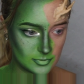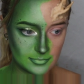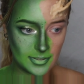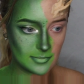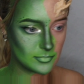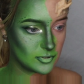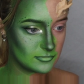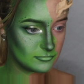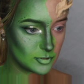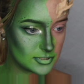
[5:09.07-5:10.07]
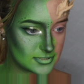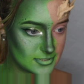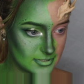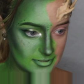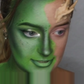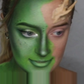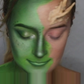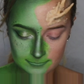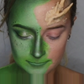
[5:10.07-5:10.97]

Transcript: with paper, unfortunately.